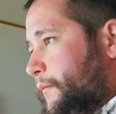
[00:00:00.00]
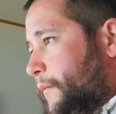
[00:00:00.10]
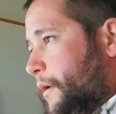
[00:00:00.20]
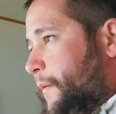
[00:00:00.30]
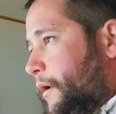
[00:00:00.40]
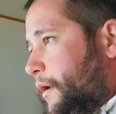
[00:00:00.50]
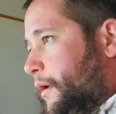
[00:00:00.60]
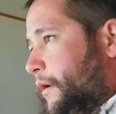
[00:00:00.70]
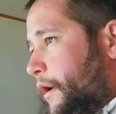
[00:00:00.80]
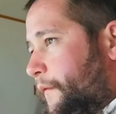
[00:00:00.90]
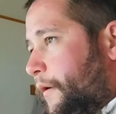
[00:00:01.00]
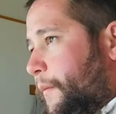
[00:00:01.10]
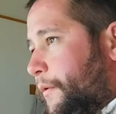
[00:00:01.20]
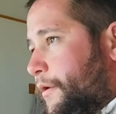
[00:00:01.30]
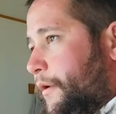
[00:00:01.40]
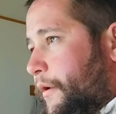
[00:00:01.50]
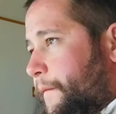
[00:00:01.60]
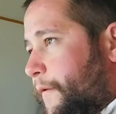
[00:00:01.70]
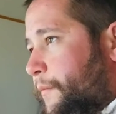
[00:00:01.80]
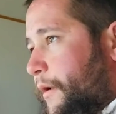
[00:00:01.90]
maybe have the opportunity to
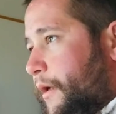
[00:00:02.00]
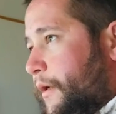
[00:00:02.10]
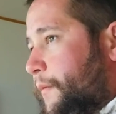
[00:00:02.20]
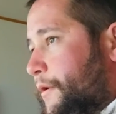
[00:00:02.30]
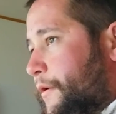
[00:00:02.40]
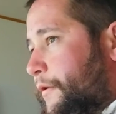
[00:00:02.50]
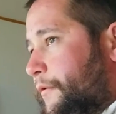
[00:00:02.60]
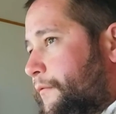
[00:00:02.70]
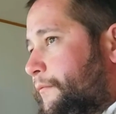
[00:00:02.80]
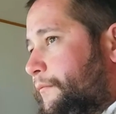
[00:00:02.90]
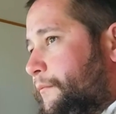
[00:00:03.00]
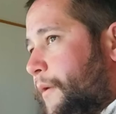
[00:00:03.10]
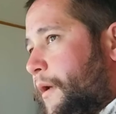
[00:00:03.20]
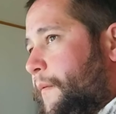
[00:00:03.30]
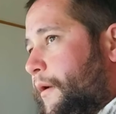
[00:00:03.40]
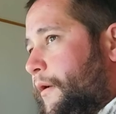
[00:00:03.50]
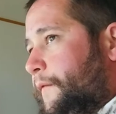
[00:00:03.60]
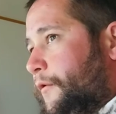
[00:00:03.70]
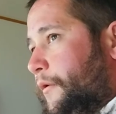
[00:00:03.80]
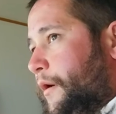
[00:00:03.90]
film a game or two, maybe,
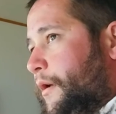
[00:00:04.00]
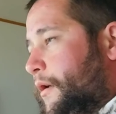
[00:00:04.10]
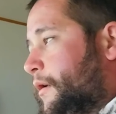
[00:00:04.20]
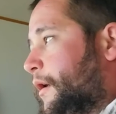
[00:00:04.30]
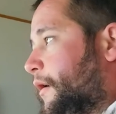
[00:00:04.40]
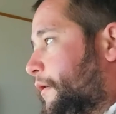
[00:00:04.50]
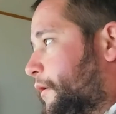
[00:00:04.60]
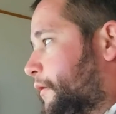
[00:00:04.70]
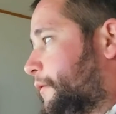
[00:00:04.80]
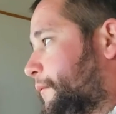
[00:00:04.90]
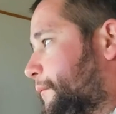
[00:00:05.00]
or not, I don't know